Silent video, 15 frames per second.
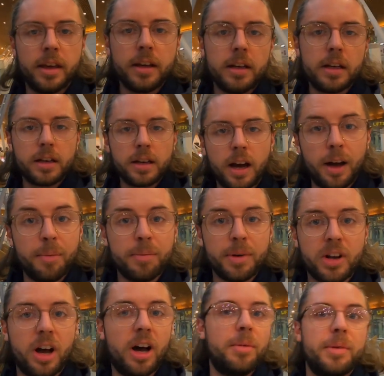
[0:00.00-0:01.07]
think I'm
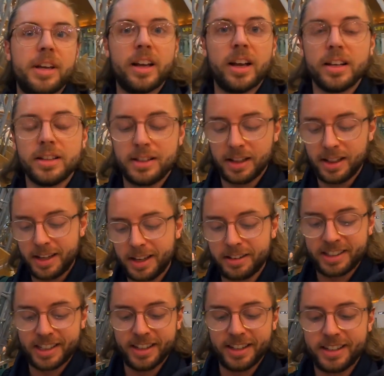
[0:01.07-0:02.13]
becoming
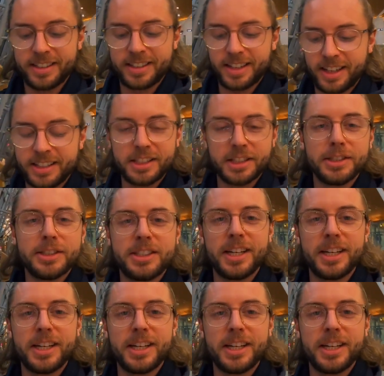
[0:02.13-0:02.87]
delirious. I just